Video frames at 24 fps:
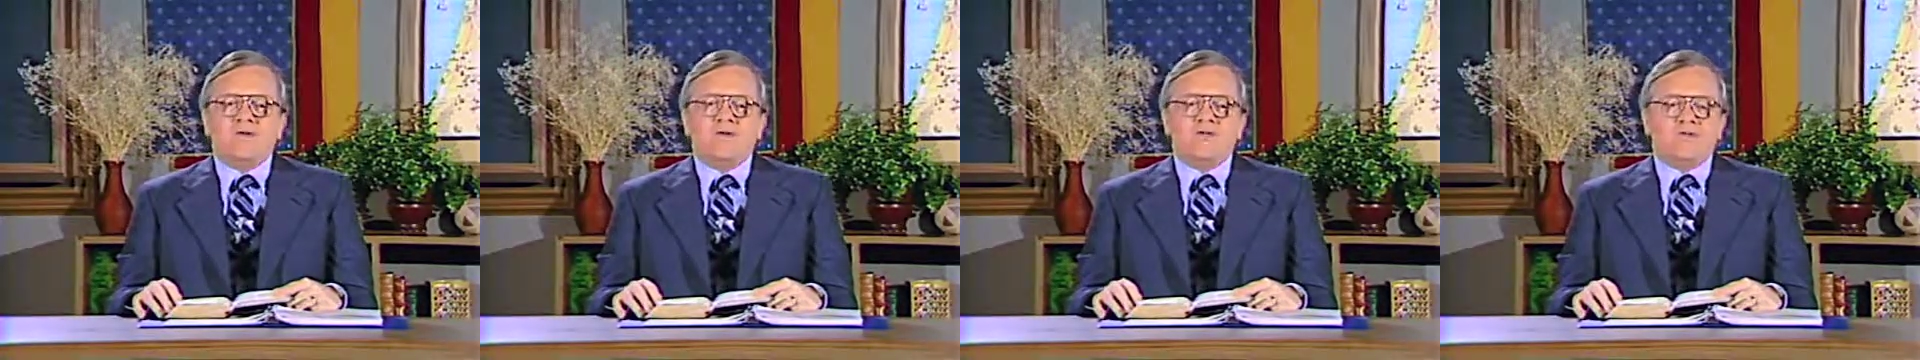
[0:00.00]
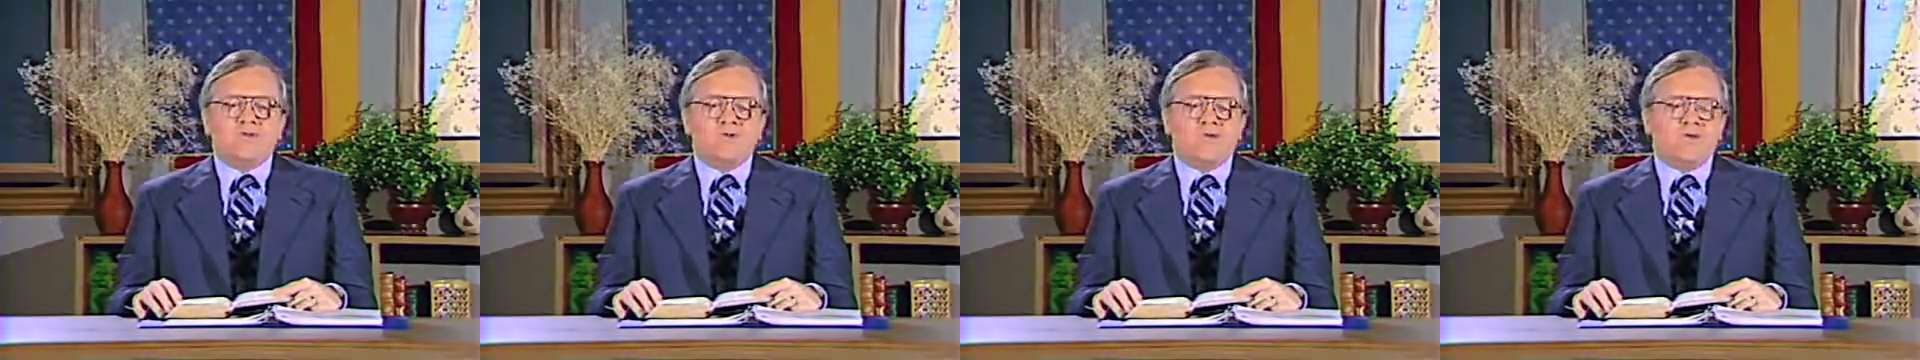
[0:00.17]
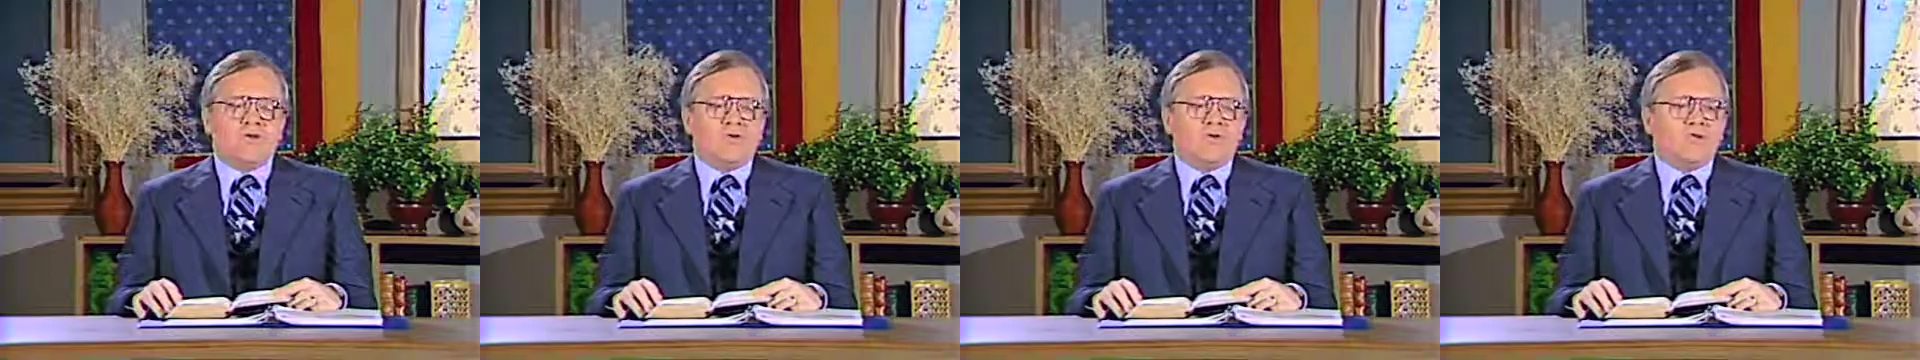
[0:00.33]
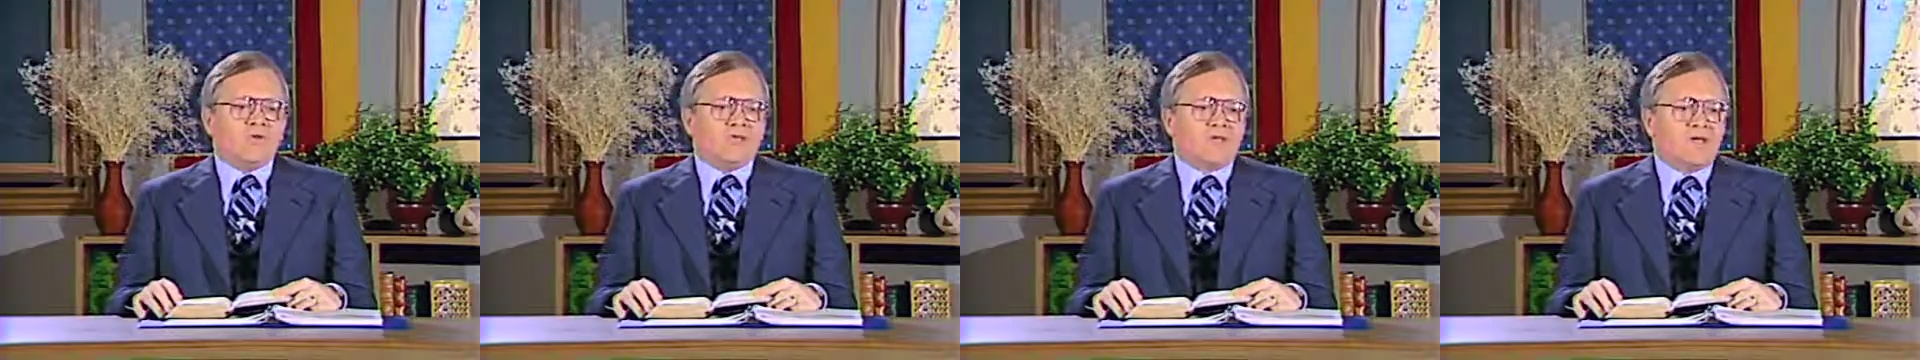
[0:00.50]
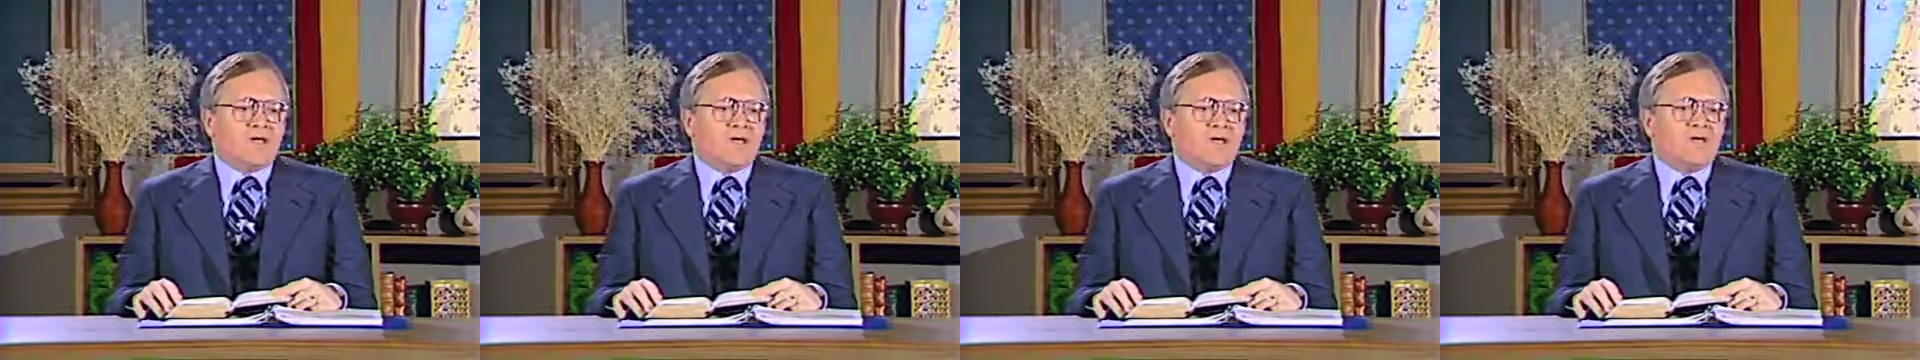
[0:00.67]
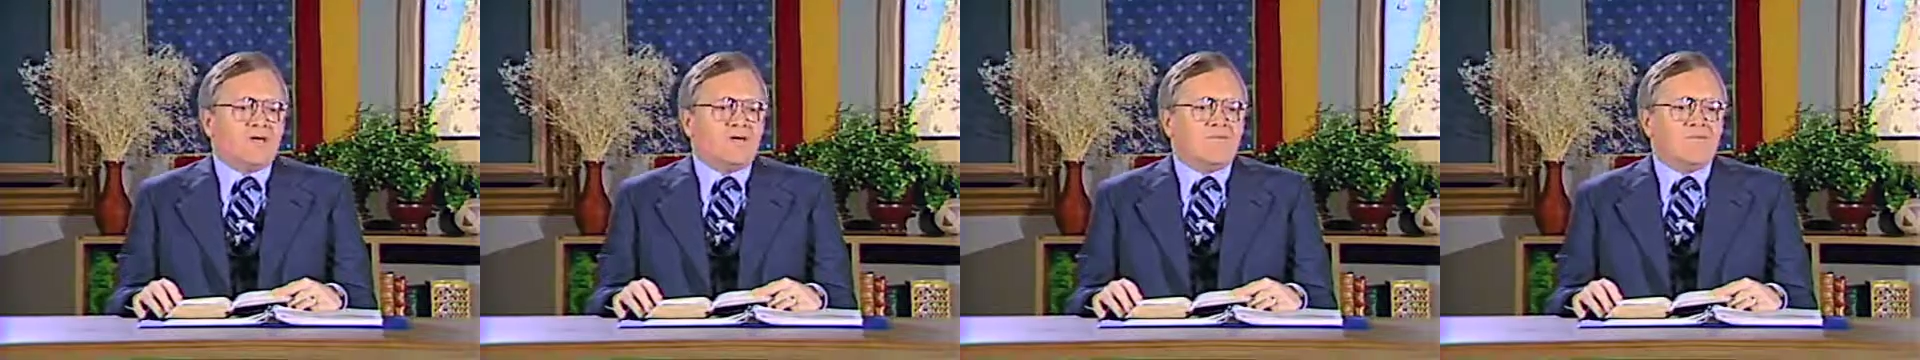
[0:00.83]
Should you
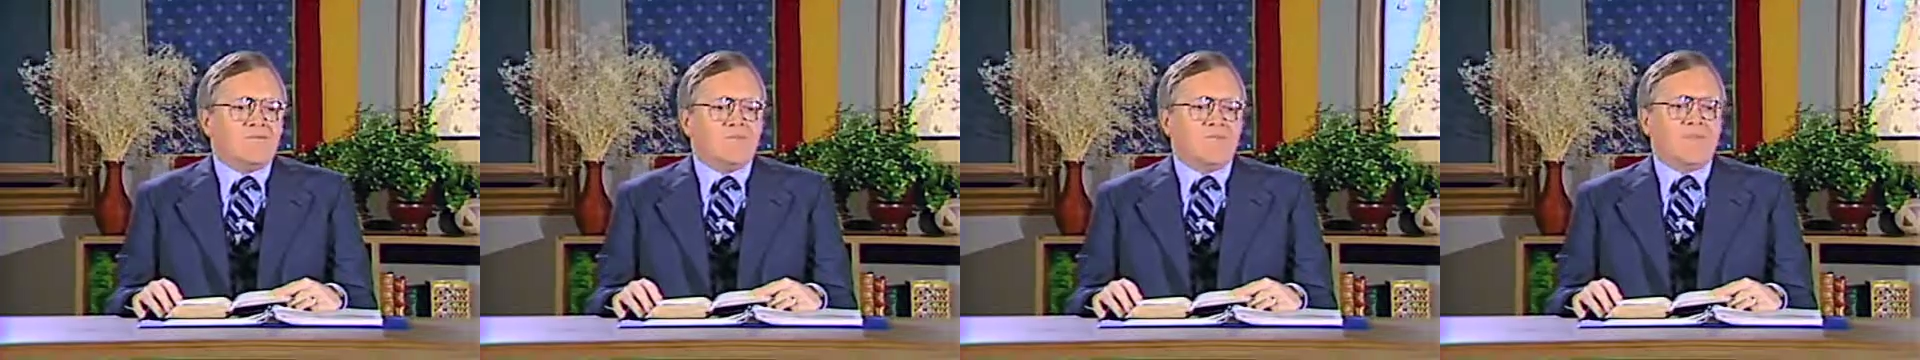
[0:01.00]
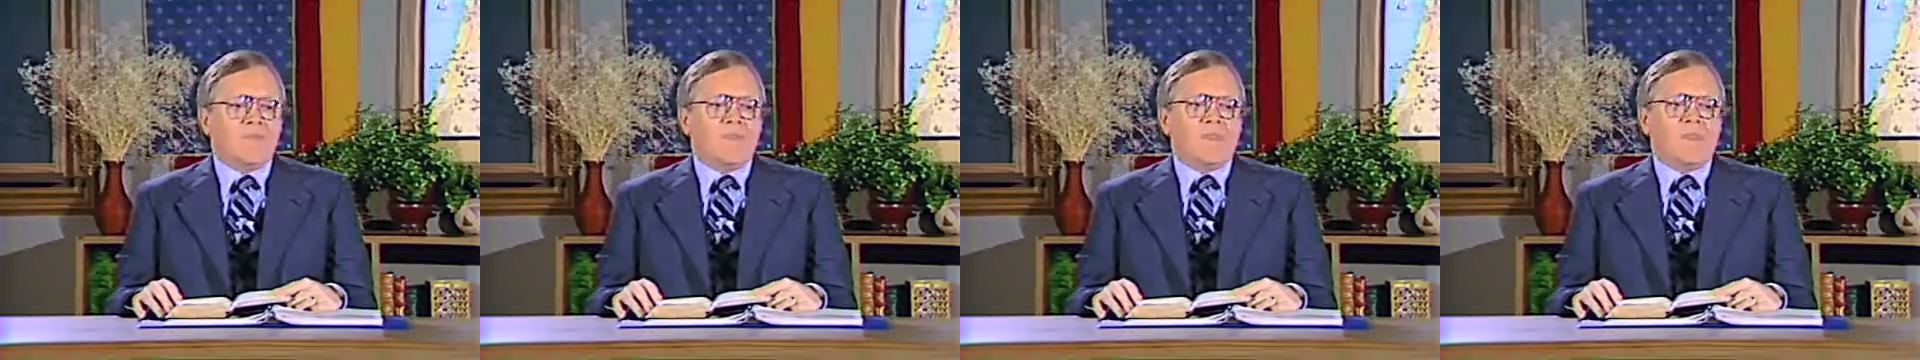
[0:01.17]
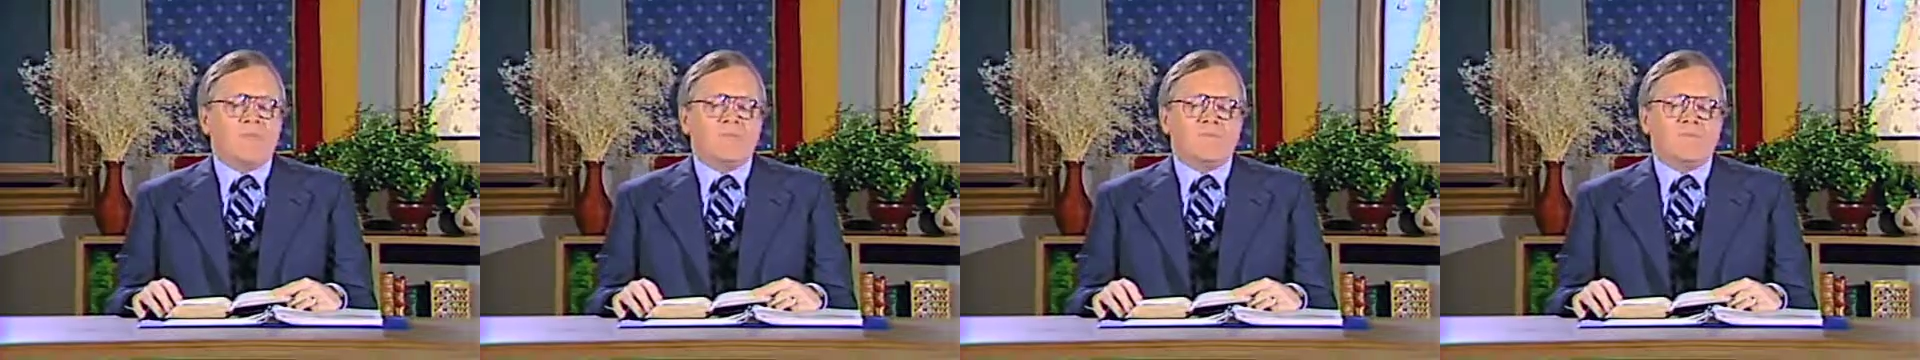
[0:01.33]
say,